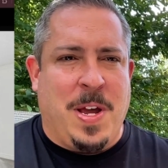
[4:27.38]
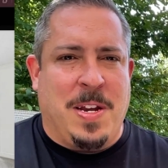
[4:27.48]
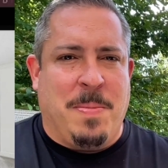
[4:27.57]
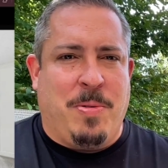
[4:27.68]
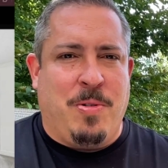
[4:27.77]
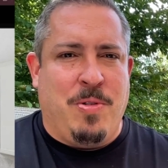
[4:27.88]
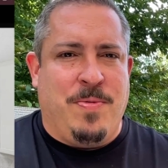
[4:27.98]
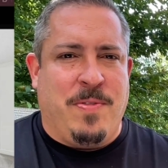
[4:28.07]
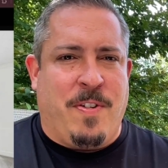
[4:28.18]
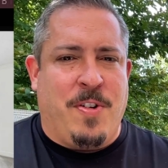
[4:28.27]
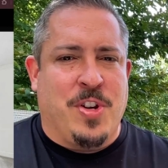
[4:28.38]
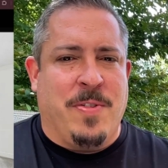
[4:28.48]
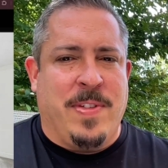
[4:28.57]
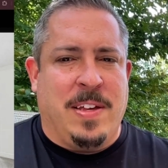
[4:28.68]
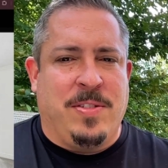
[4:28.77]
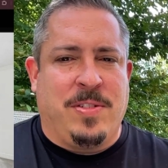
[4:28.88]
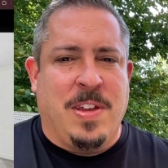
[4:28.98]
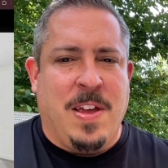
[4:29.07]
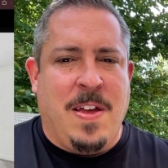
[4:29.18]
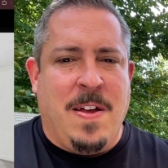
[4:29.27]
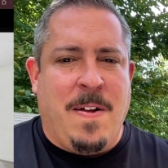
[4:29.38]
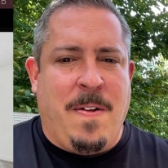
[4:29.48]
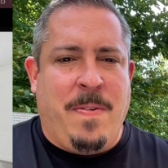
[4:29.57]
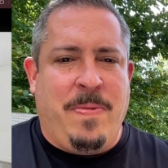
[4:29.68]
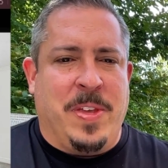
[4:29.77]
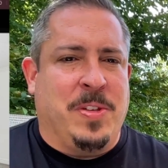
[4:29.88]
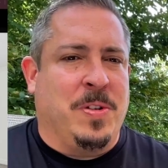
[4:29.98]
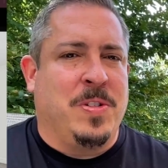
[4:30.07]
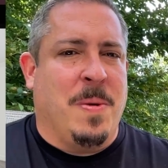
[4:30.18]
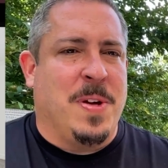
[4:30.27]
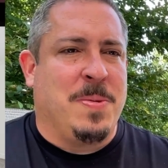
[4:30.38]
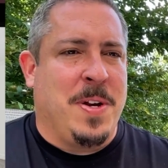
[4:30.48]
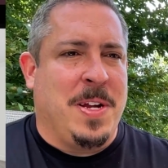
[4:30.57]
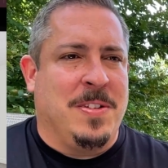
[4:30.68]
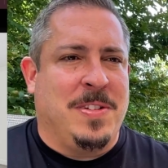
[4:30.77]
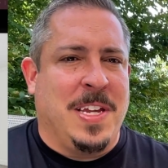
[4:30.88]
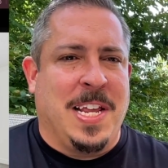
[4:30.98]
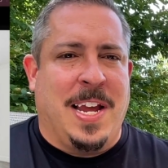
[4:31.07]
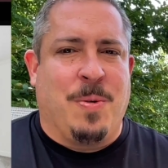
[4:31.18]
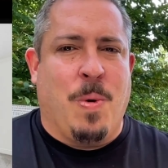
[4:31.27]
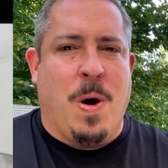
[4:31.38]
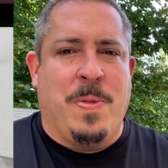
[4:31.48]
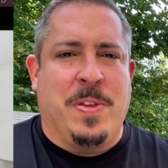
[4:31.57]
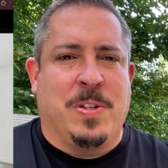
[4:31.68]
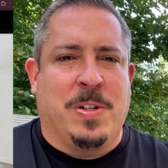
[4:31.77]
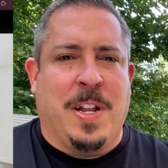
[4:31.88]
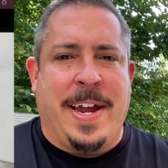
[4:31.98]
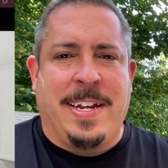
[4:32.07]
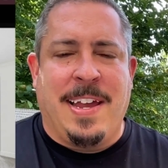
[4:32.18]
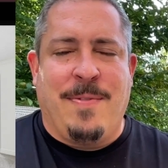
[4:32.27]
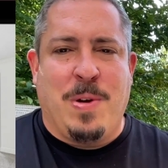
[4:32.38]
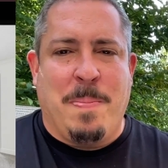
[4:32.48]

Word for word: and improved version of this. This looks so much better. You can see like, what would this look like if we